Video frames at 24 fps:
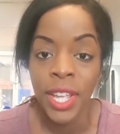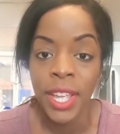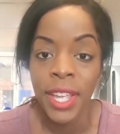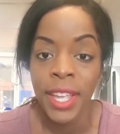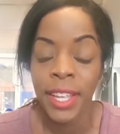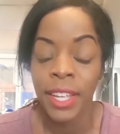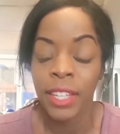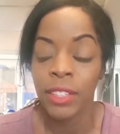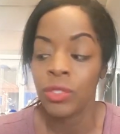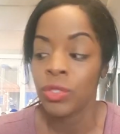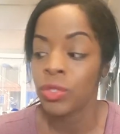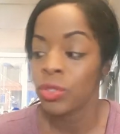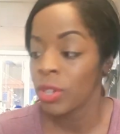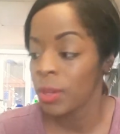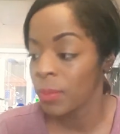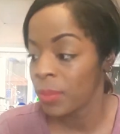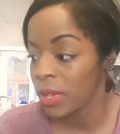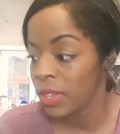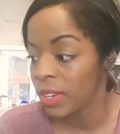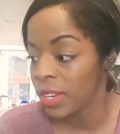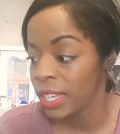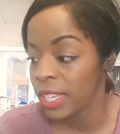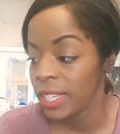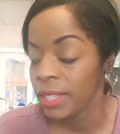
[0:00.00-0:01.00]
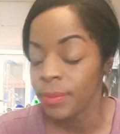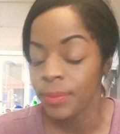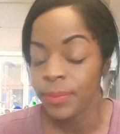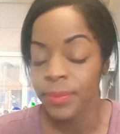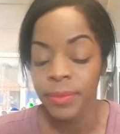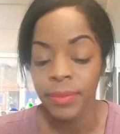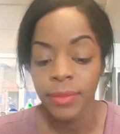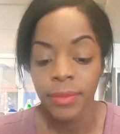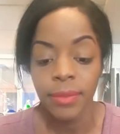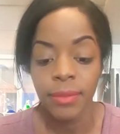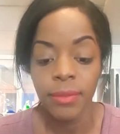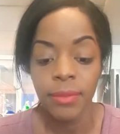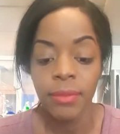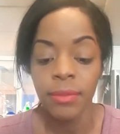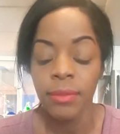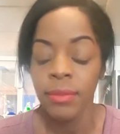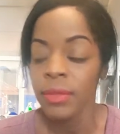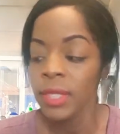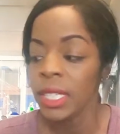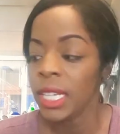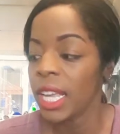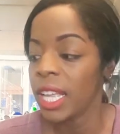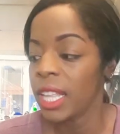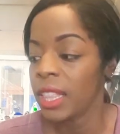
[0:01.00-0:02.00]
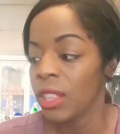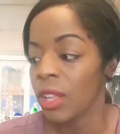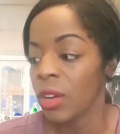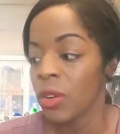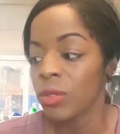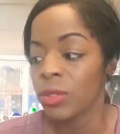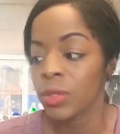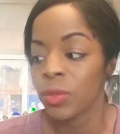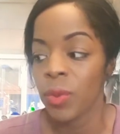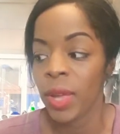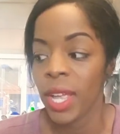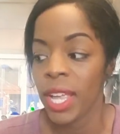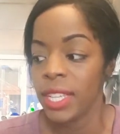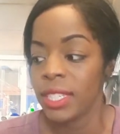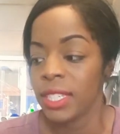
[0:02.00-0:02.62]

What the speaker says: contributed in those ways.